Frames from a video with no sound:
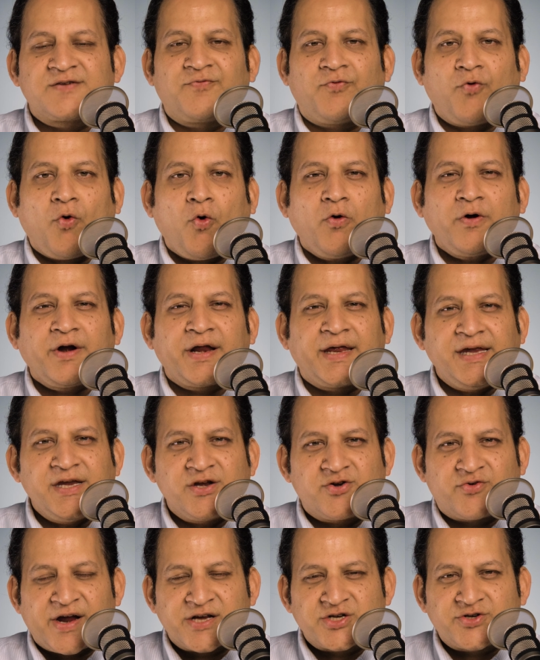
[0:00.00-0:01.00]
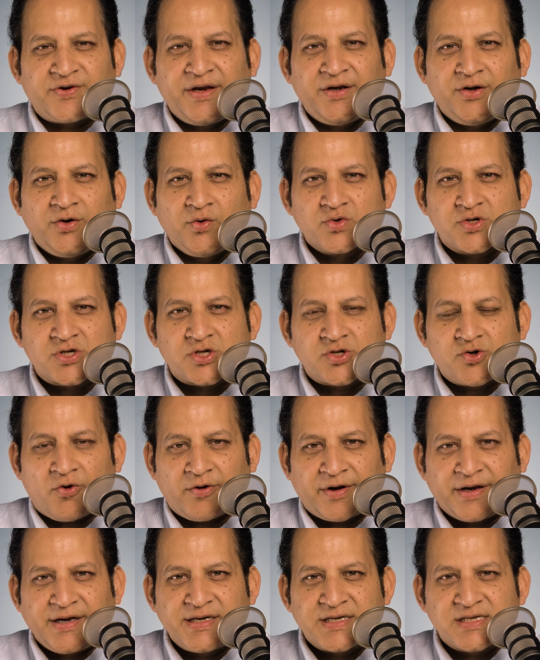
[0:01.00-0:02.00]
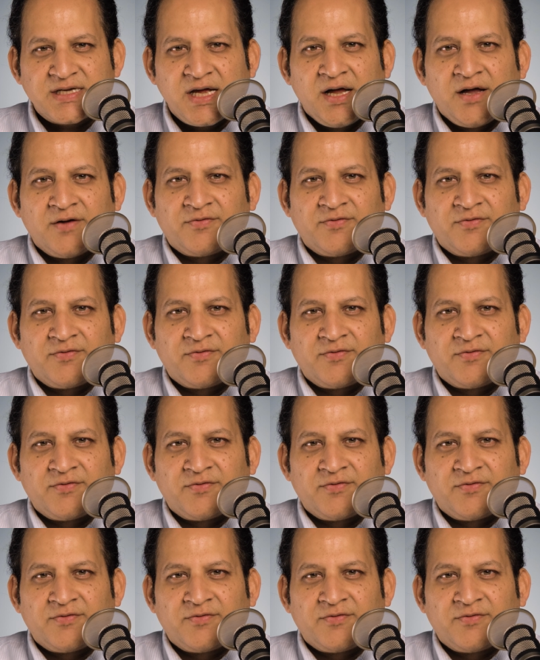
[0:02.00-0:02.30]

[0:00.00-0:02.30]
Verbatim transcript: 4 key treasury news stories